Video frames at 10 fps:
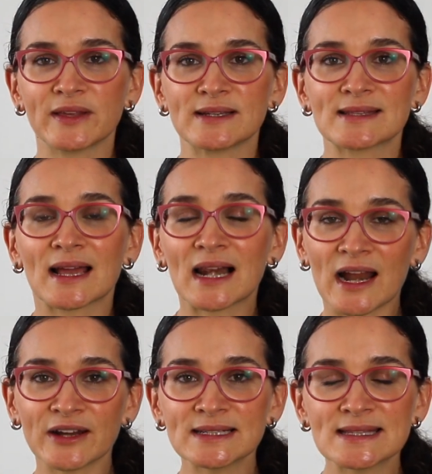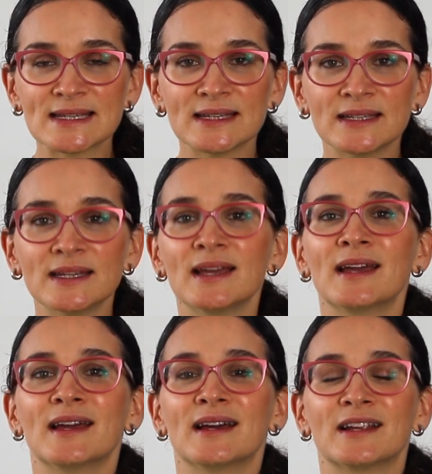this: clarity,
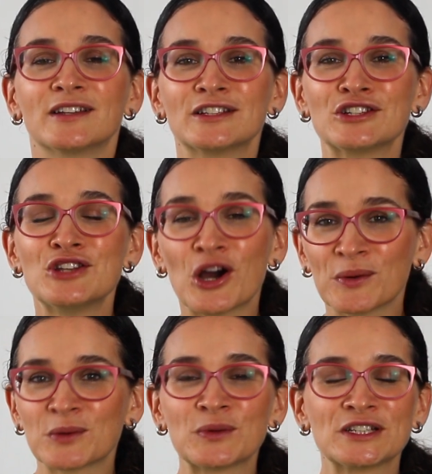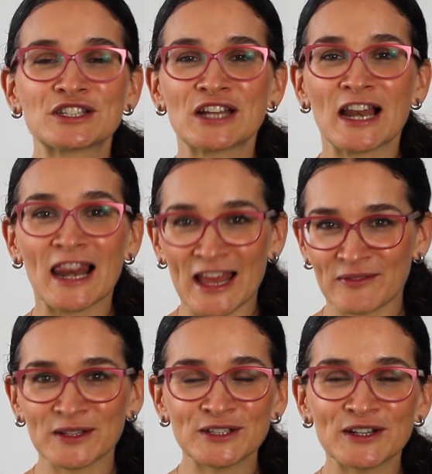knowing which
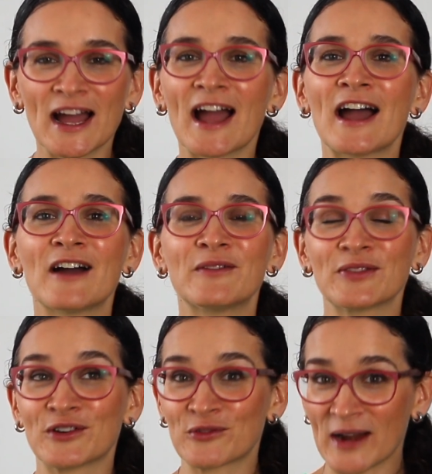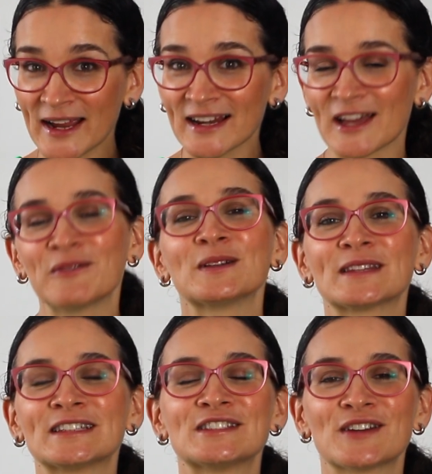level you have, the right level
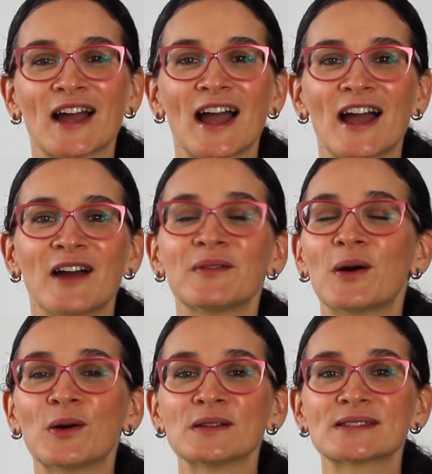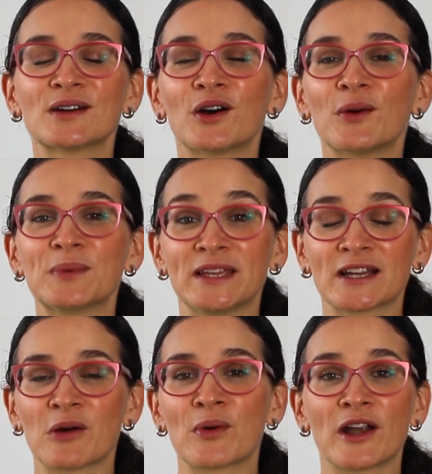that you have, also being
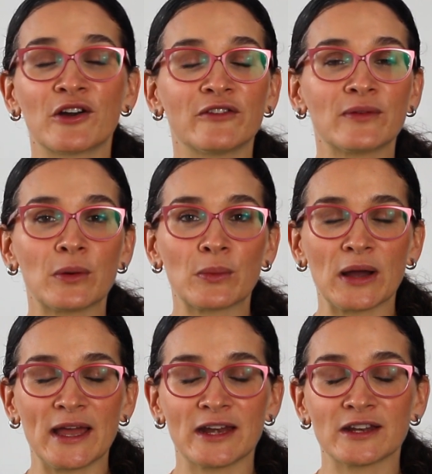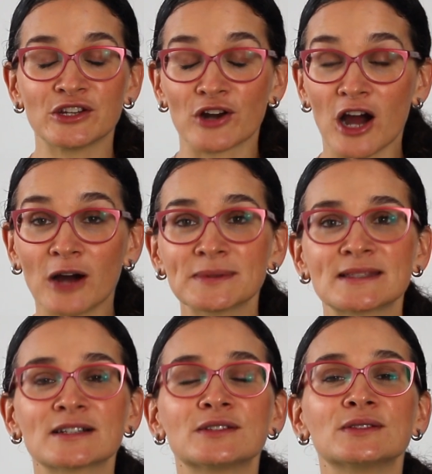aware of and your
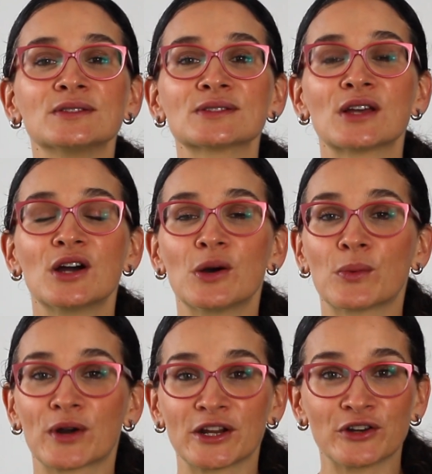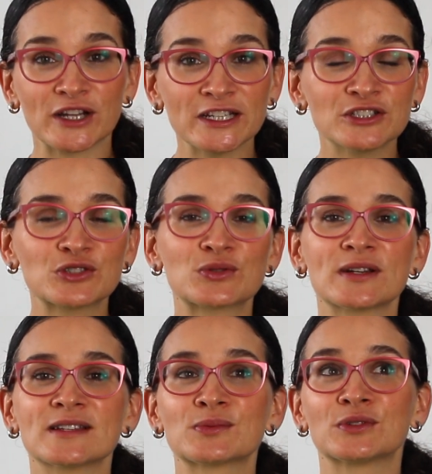obstacles, what are your
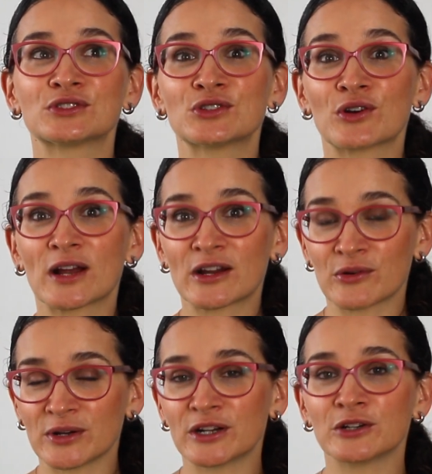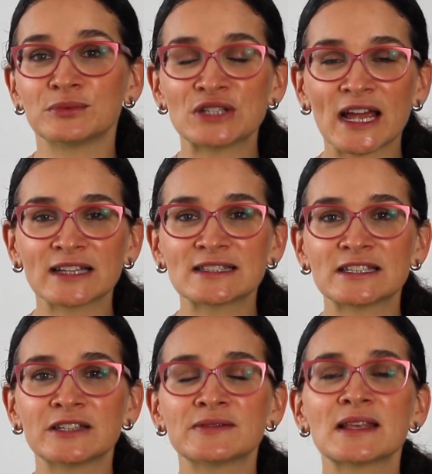interests, what's your career
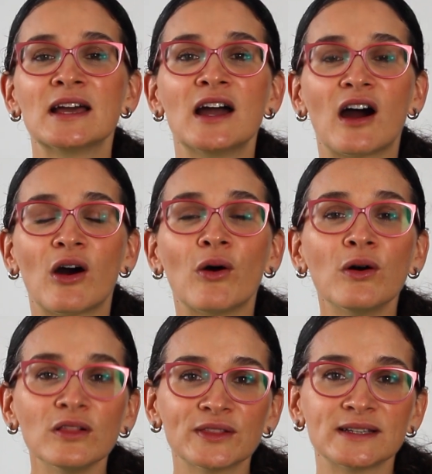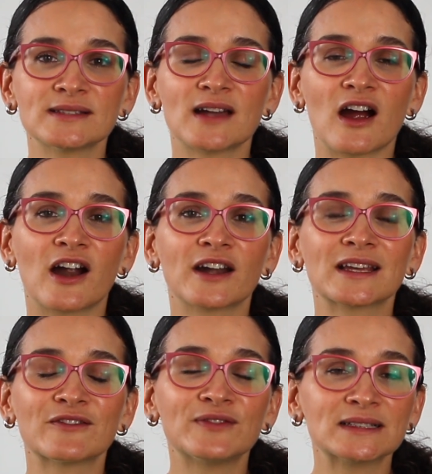objectives. All these
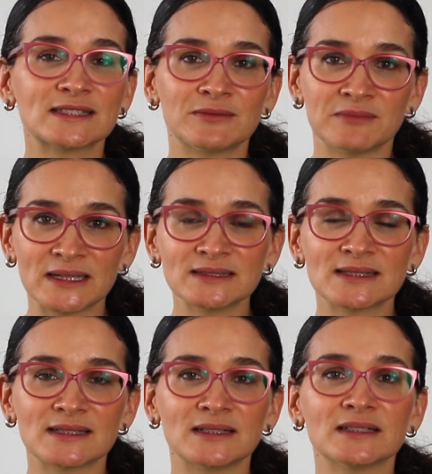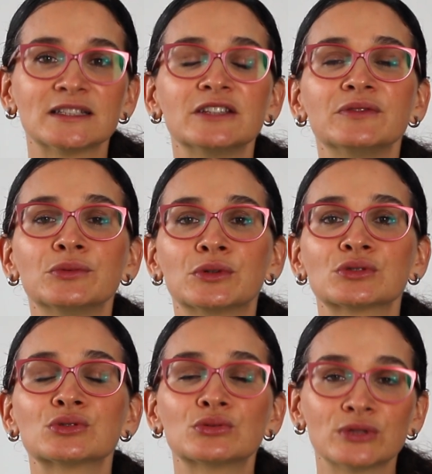are fundamental if you
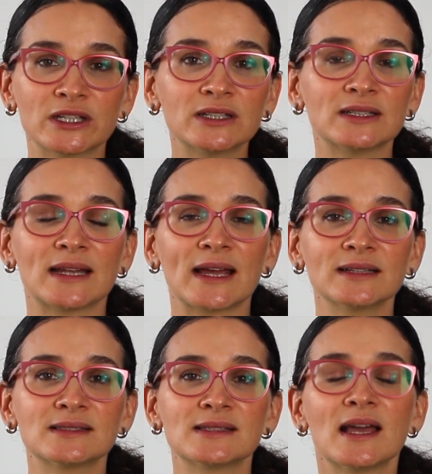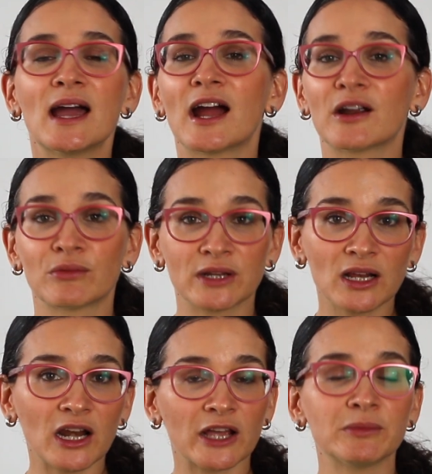want to reconnect and
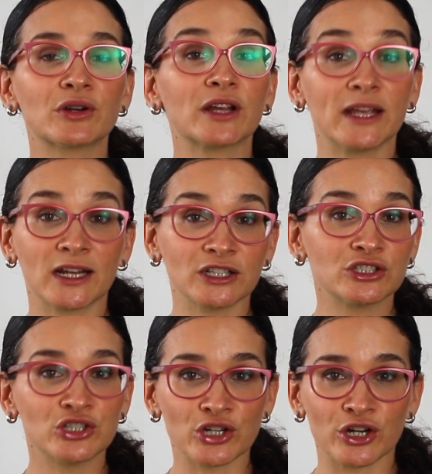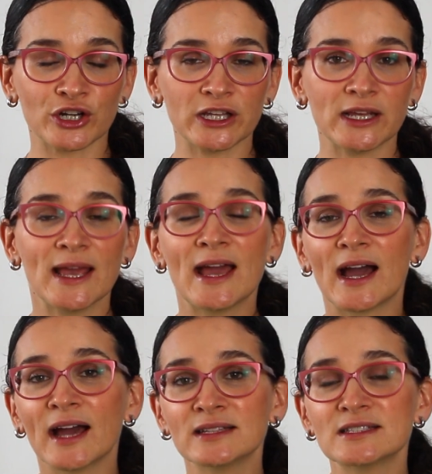reclaim your English journey.
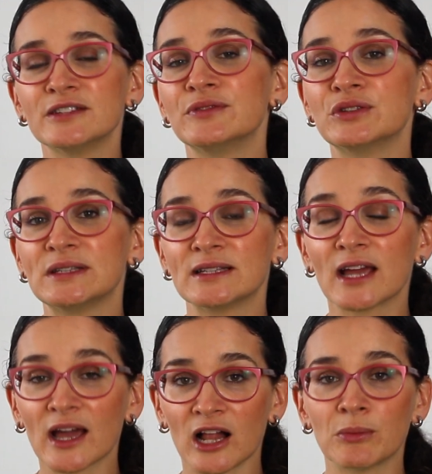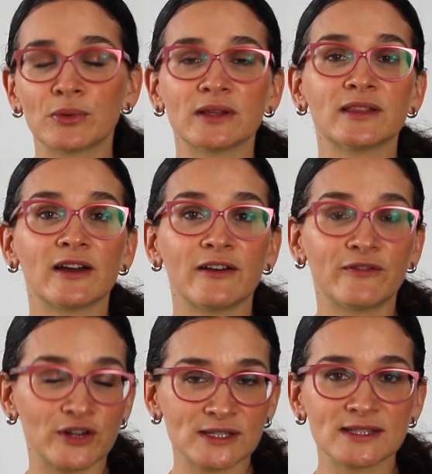And if you need help with the
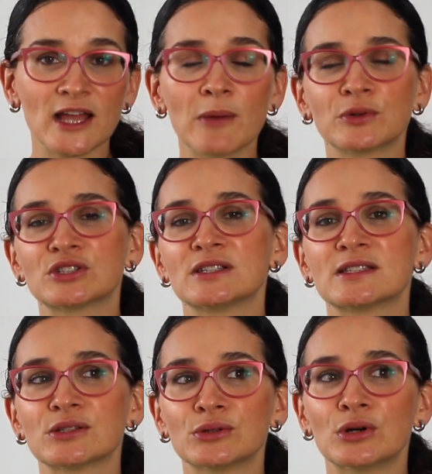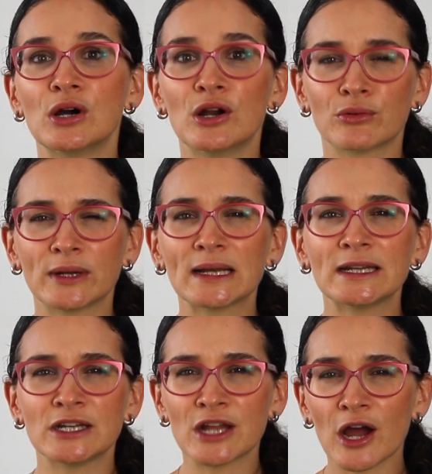first step, which is to
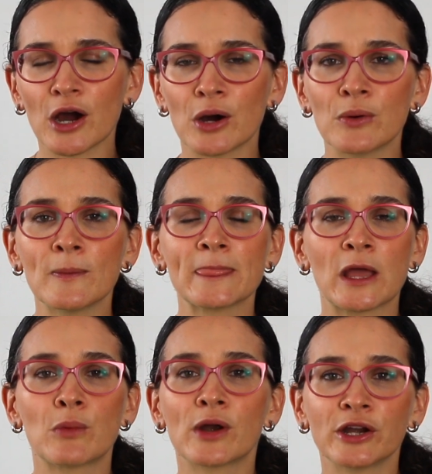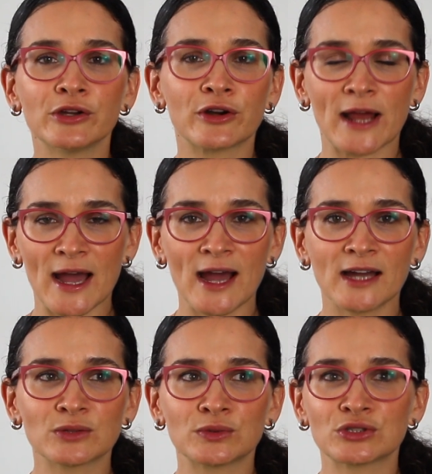really know where you're
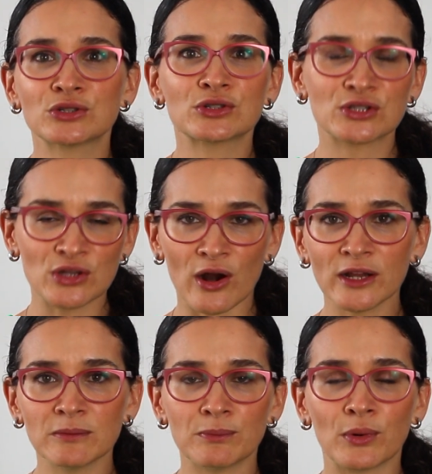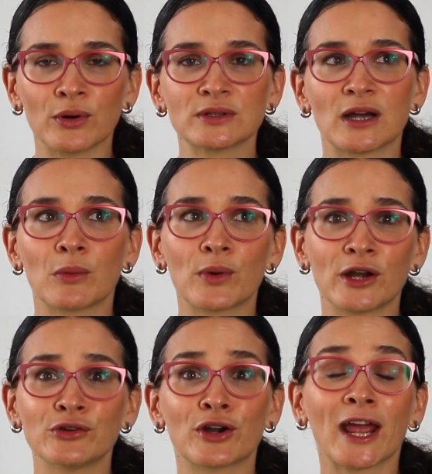at, what's your starting point, and
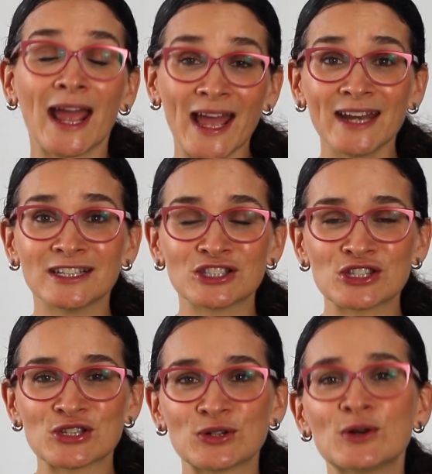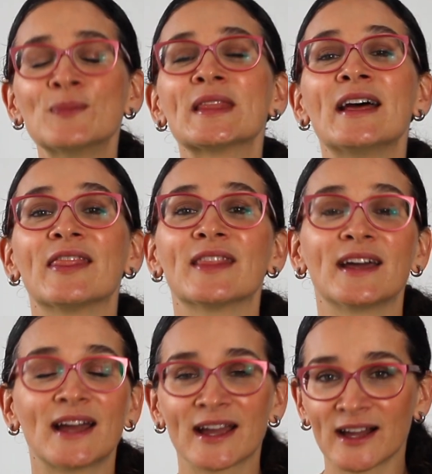where you're heading to,
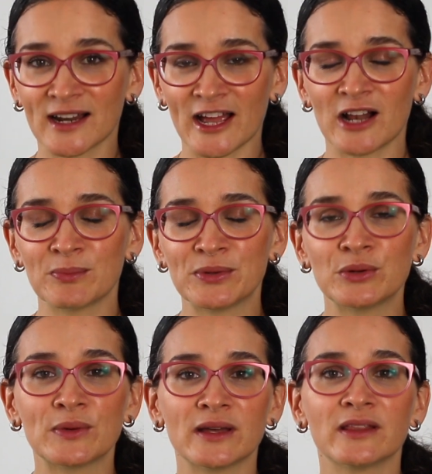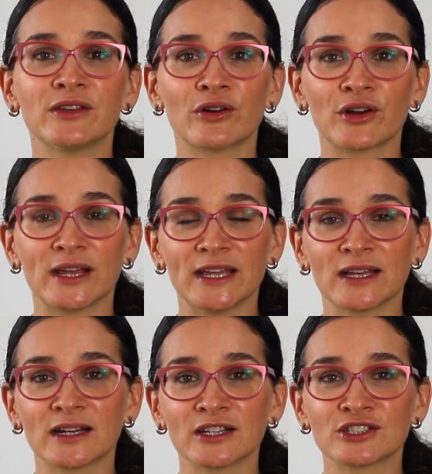then I can help you with your
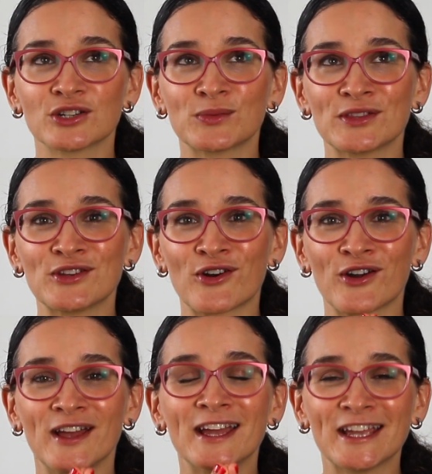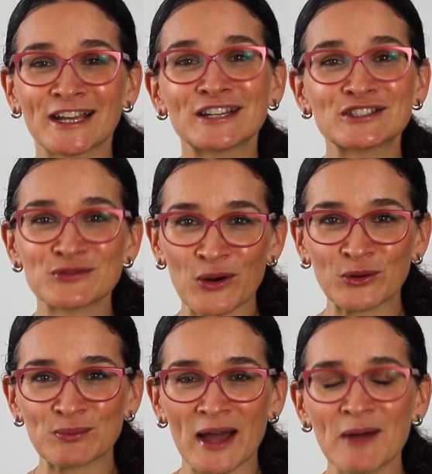English
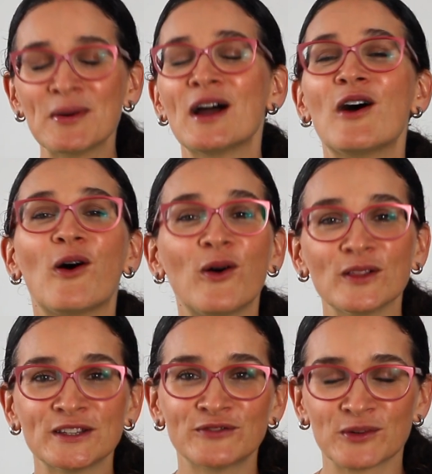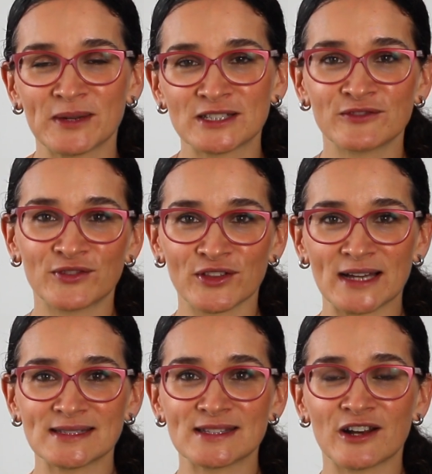roadmap. All the information for
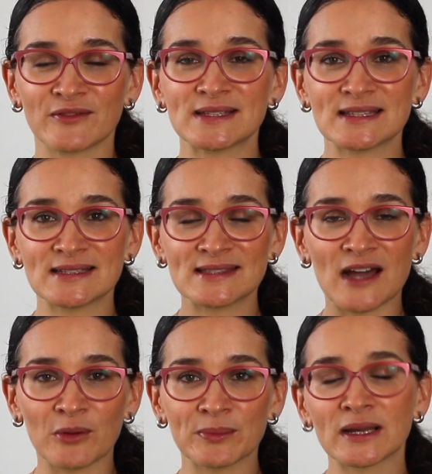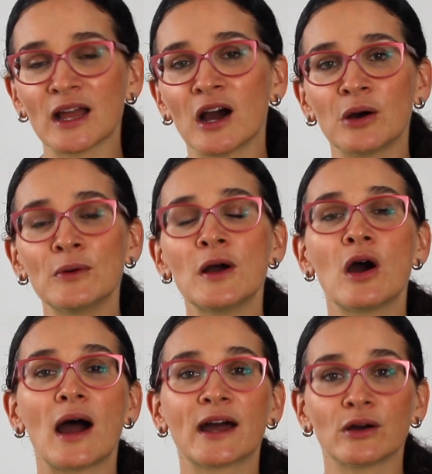that service is down below
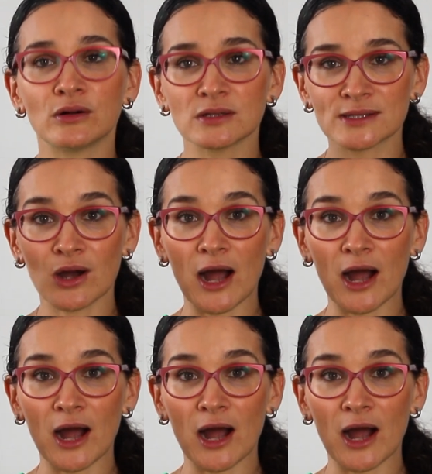and also